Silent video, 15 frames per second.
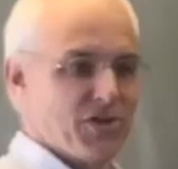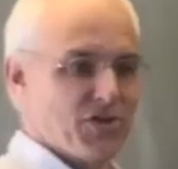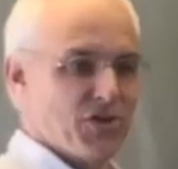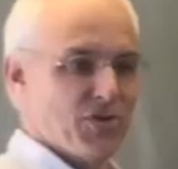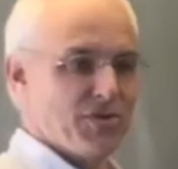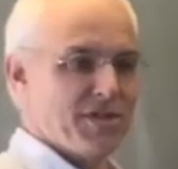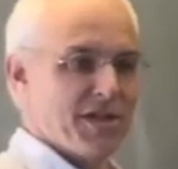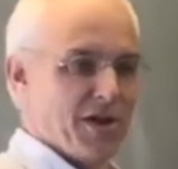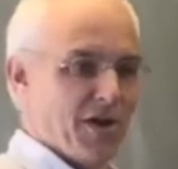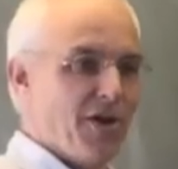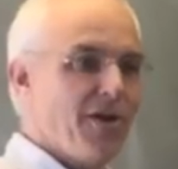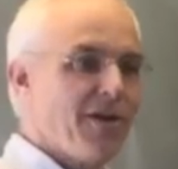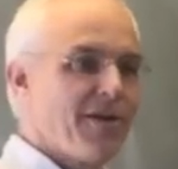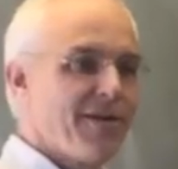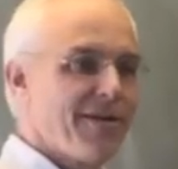should choose
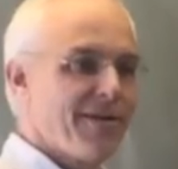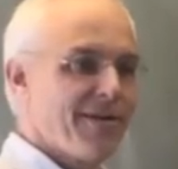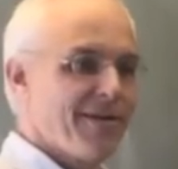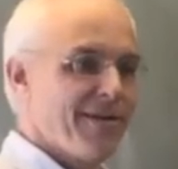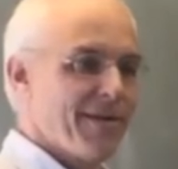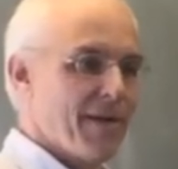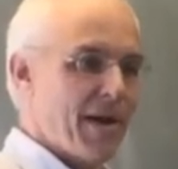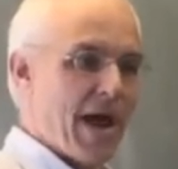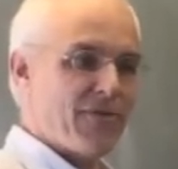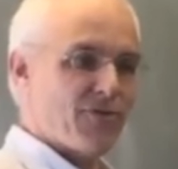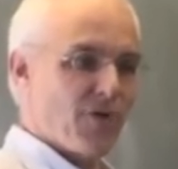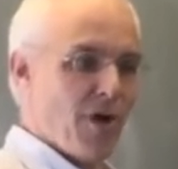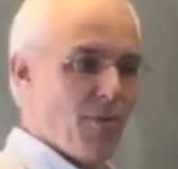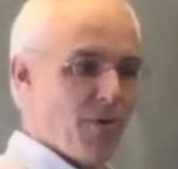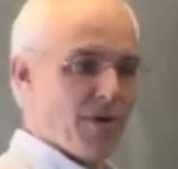here.
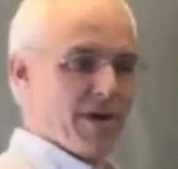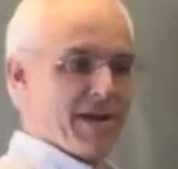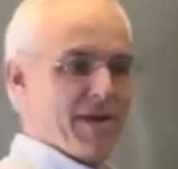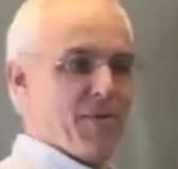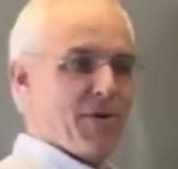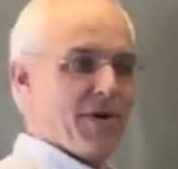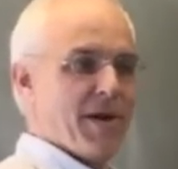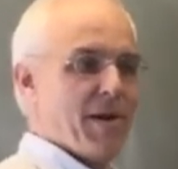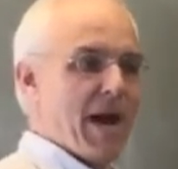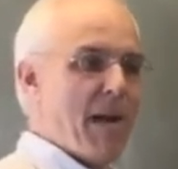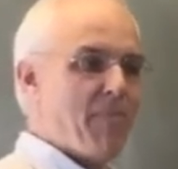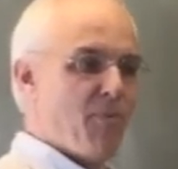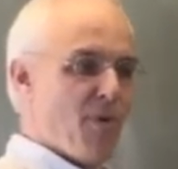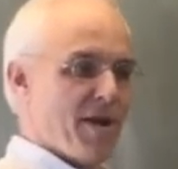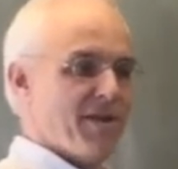After all, we're, we're
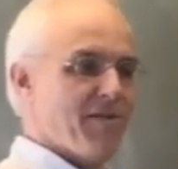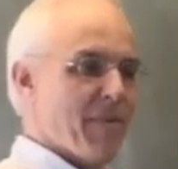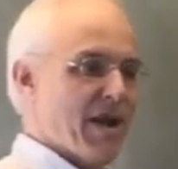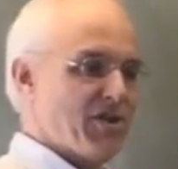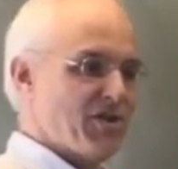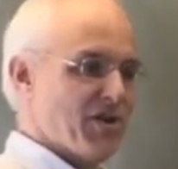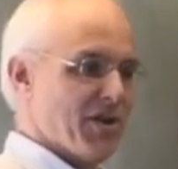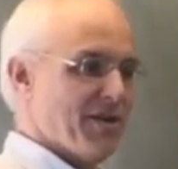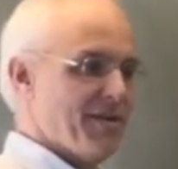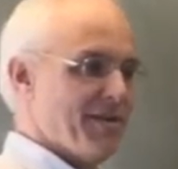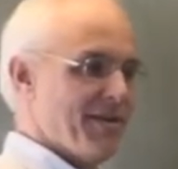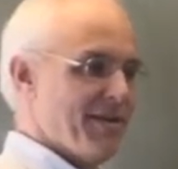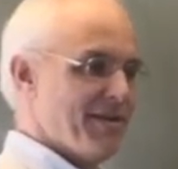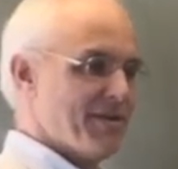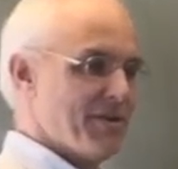up one dimension.
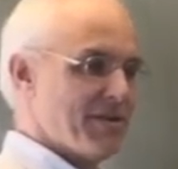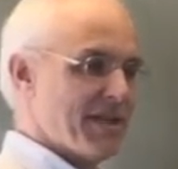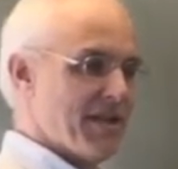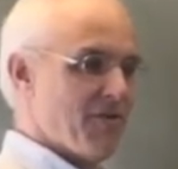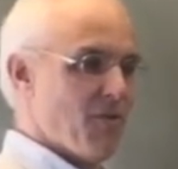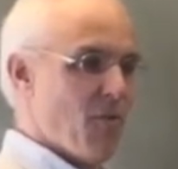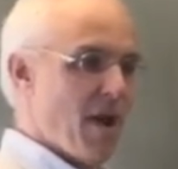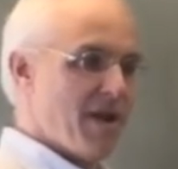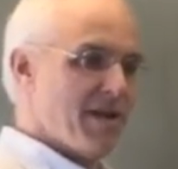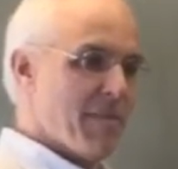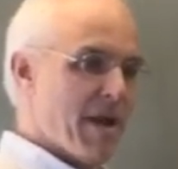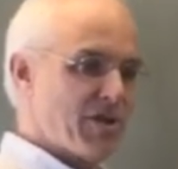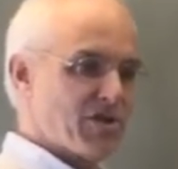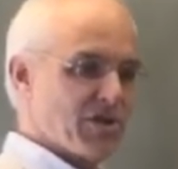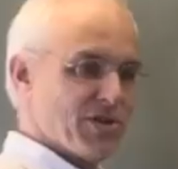So instead of a
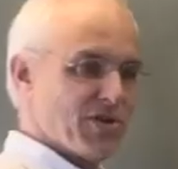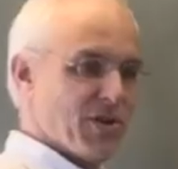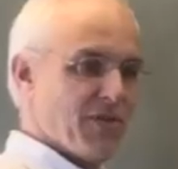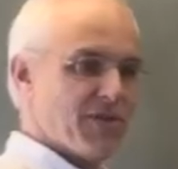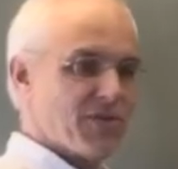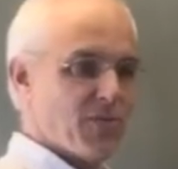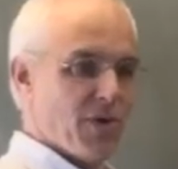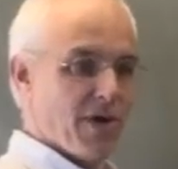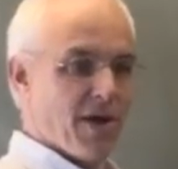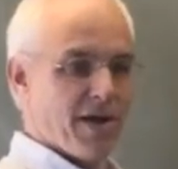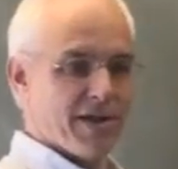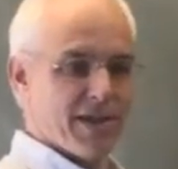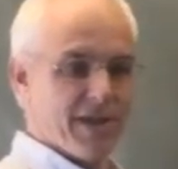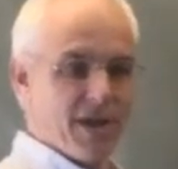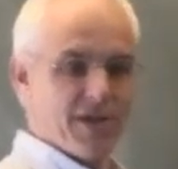one-dimensional surface, we're
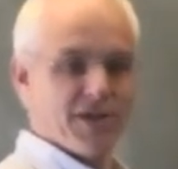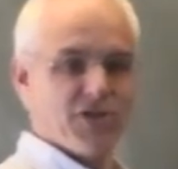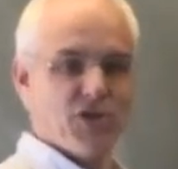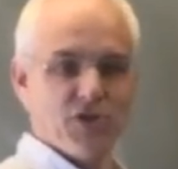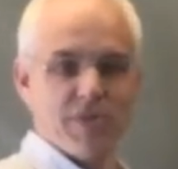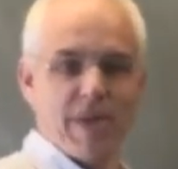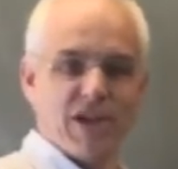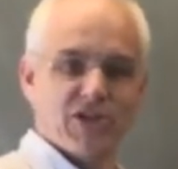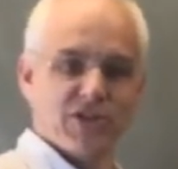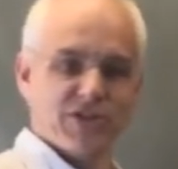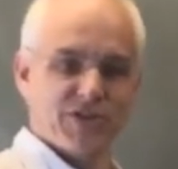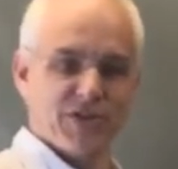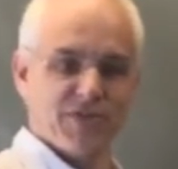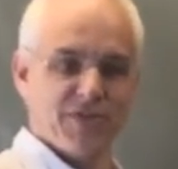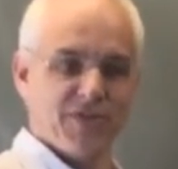on, in on a two-dimensional
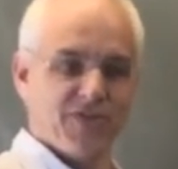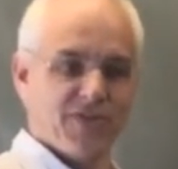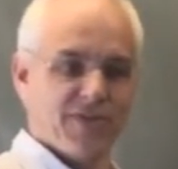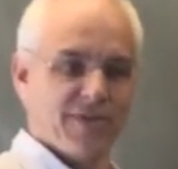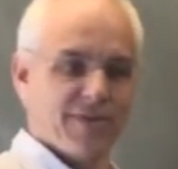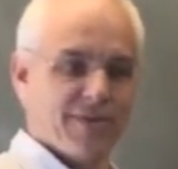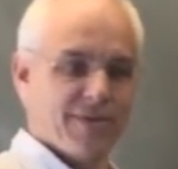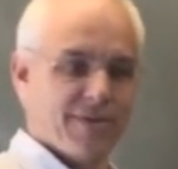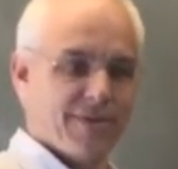surface.